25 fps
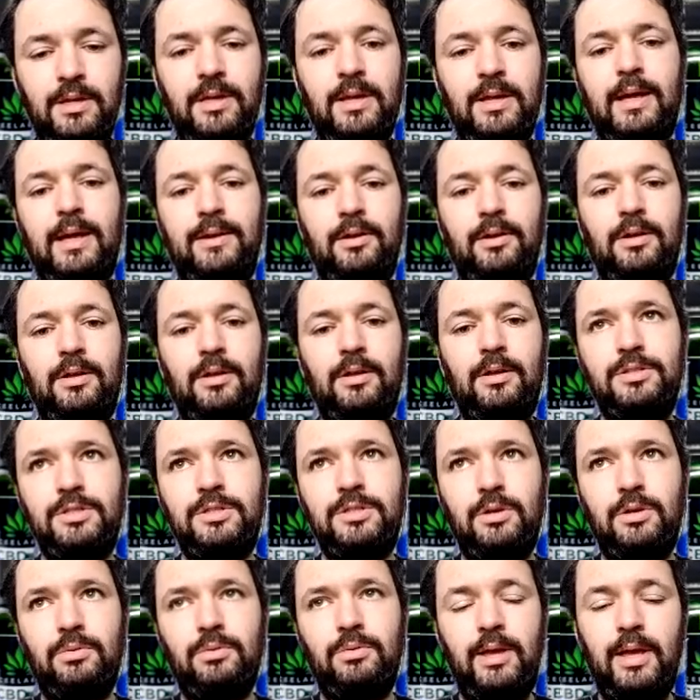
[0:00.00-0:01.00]
and
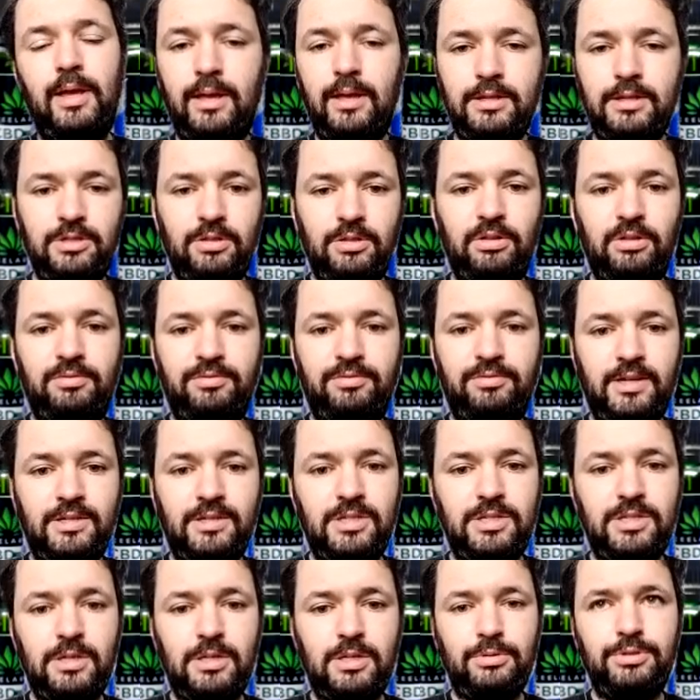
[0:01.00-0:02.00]
also side effects
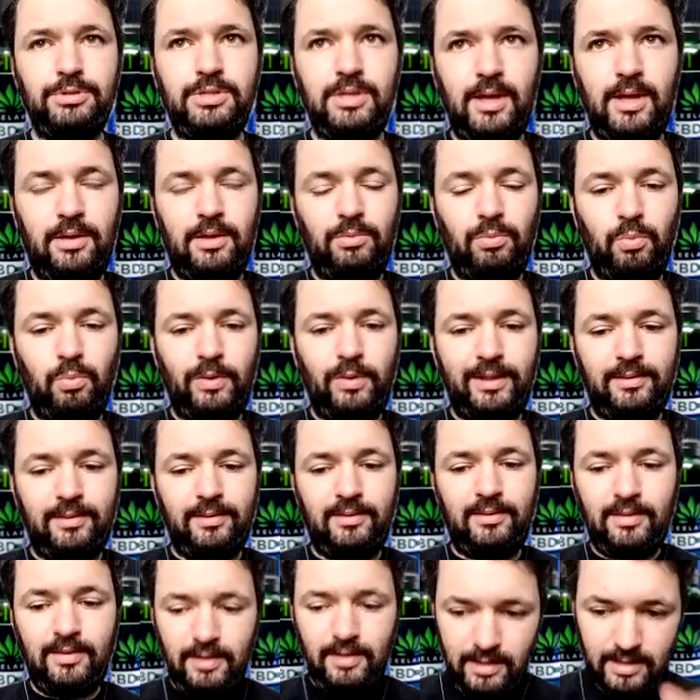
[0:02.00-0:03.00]
associated with
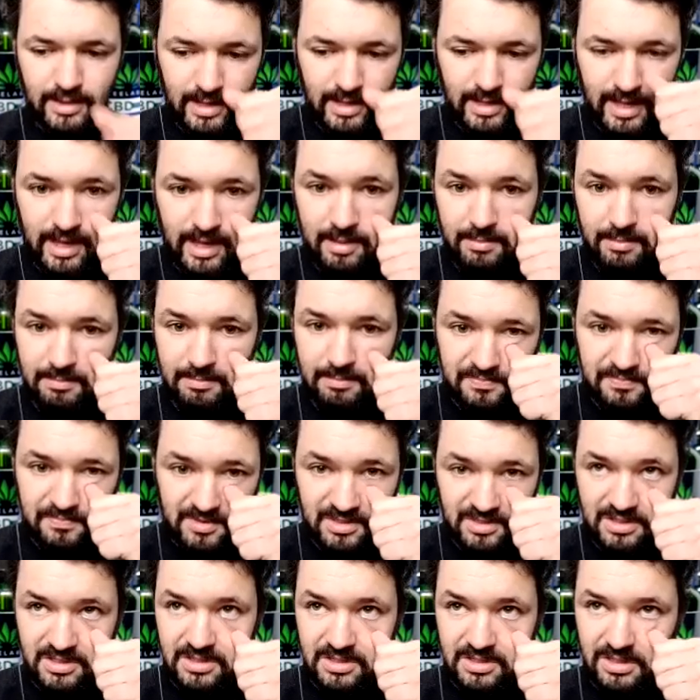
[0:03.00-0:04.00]

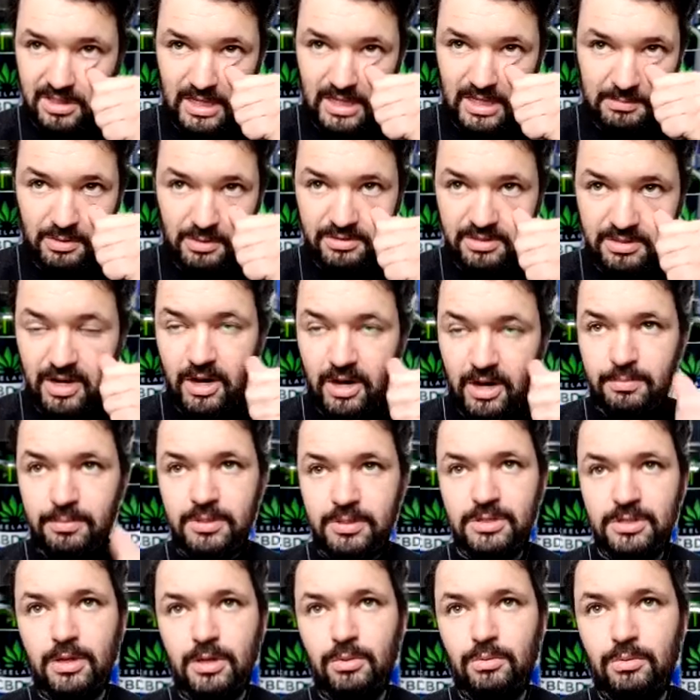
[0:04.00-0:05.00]
chemotherapy.
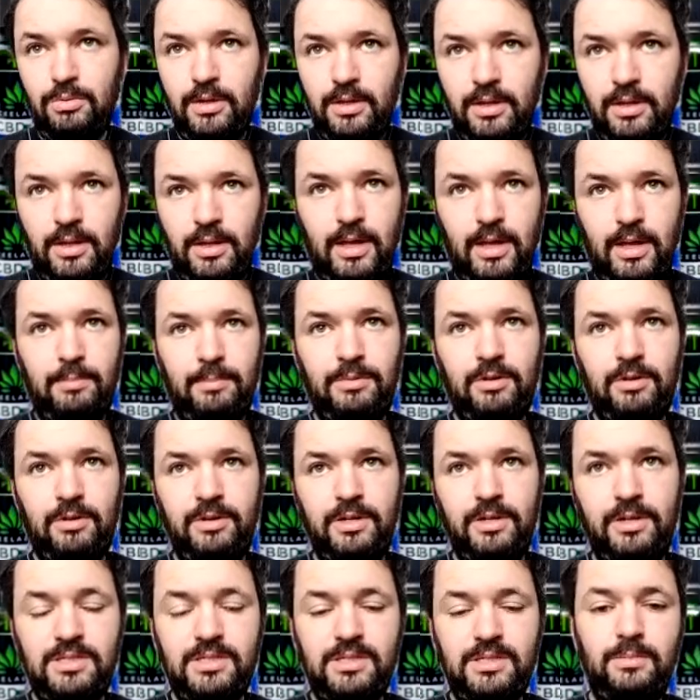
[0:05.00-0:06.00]
So there
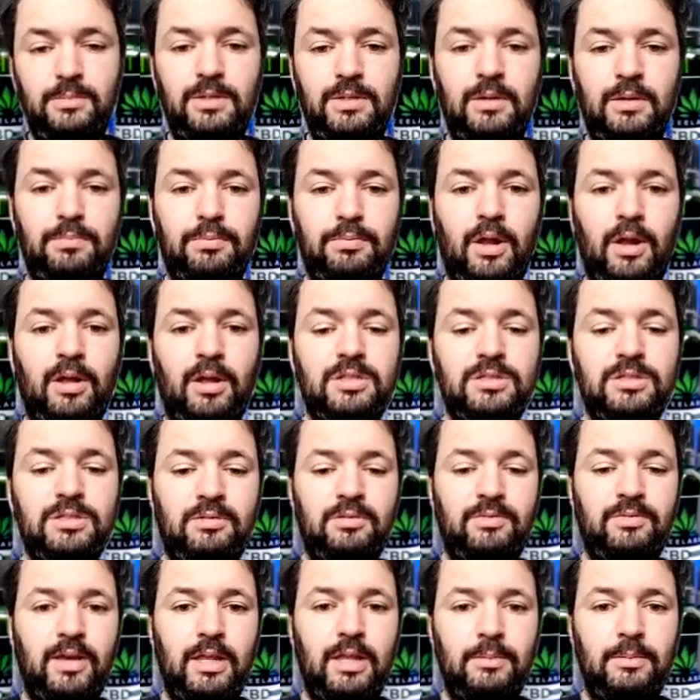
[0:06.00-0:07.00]
is CBD products
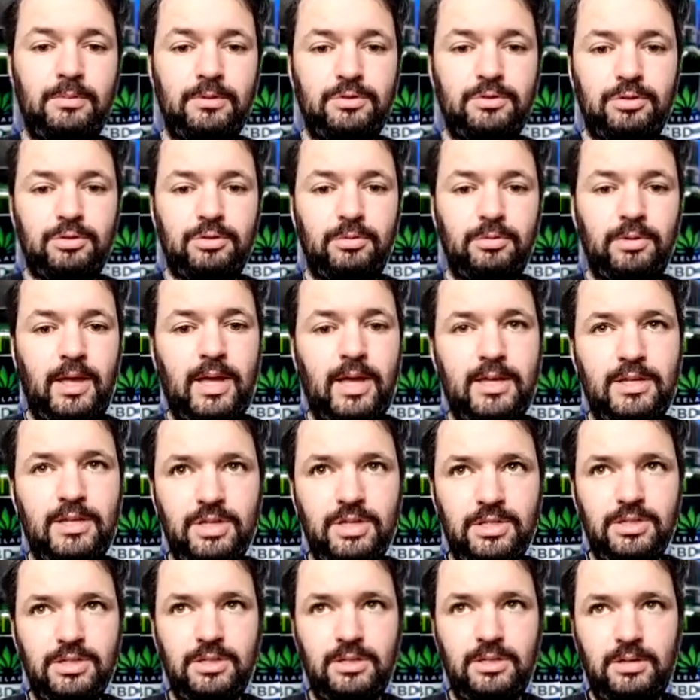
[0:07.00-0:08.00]
available through the
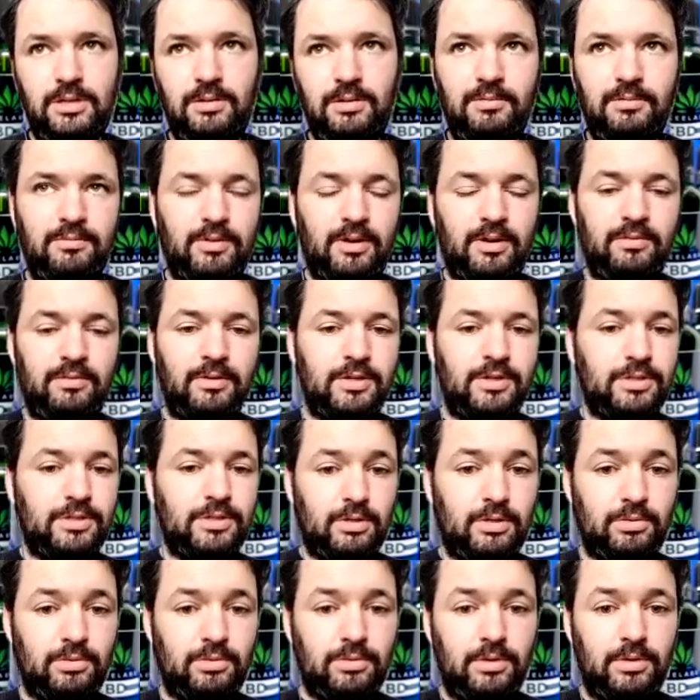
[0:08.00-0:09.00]
HSE very, very
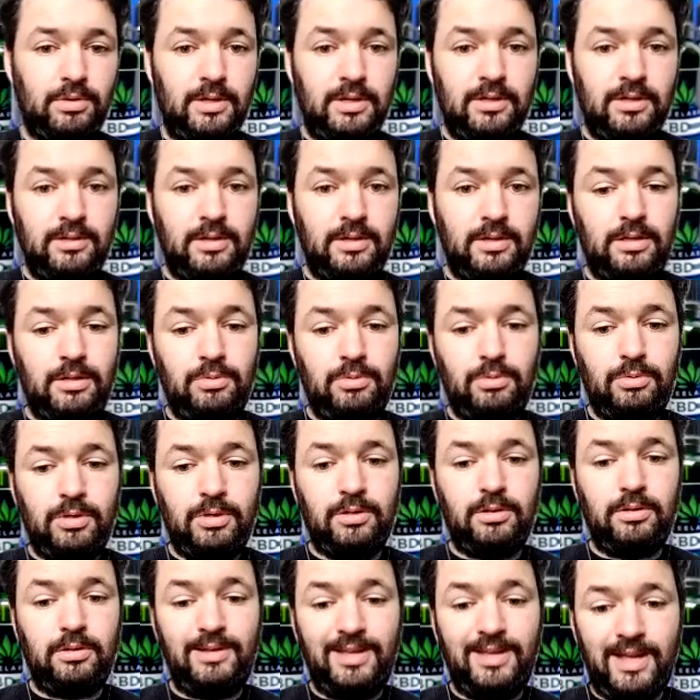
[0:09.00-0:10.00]
soon that you
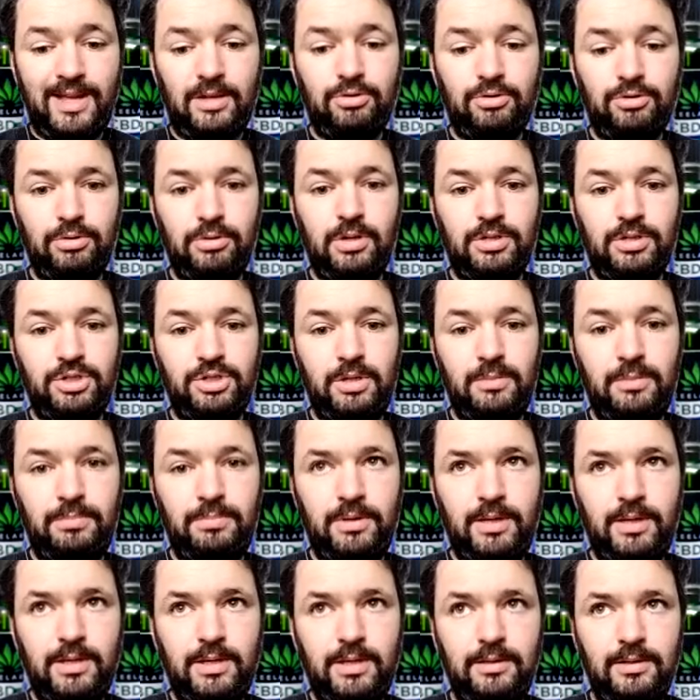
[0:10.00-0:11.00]
can get through your
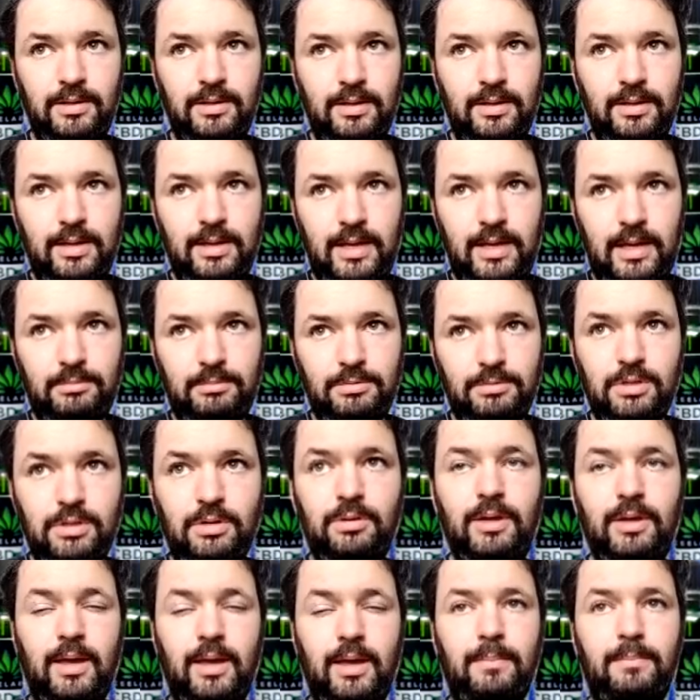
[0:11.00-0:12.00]
GP. So
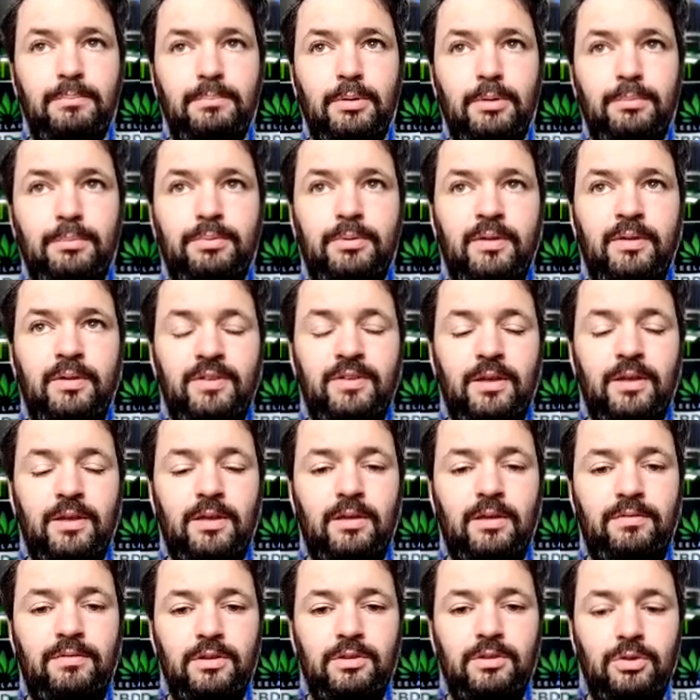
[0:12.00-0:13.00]
yeah, if
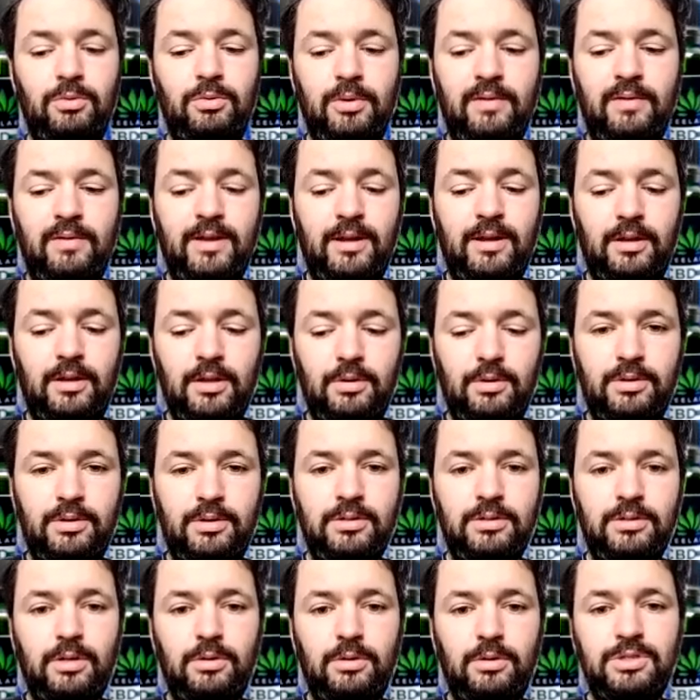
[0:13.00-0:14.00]
you do have any of
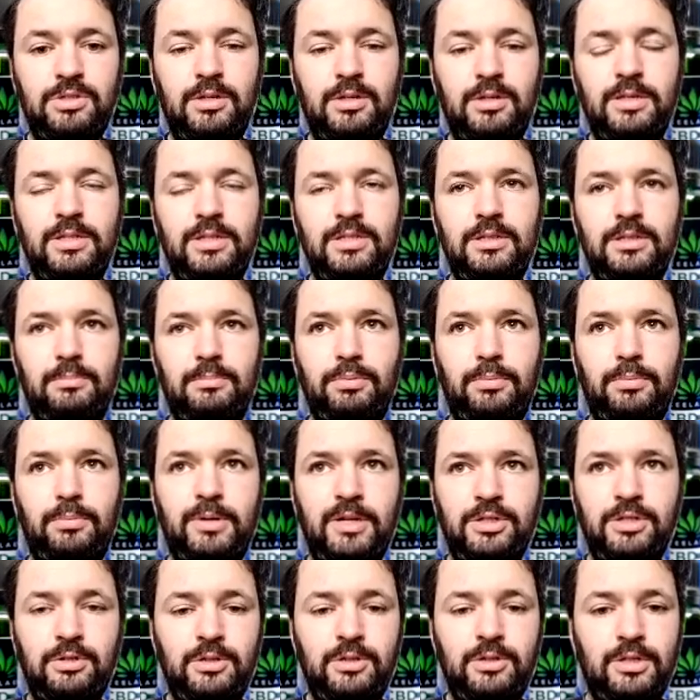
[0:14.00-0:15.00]
those and you're listening, put
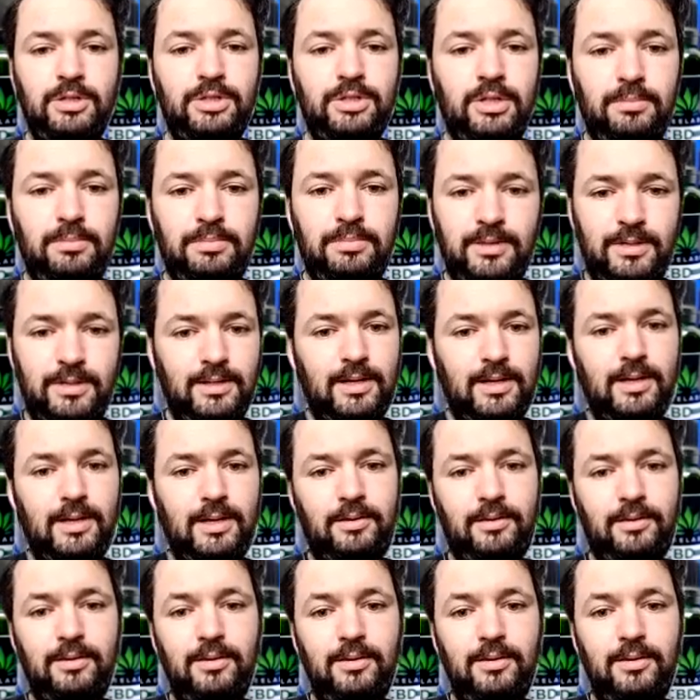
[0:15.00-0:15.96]
pressure on your GP and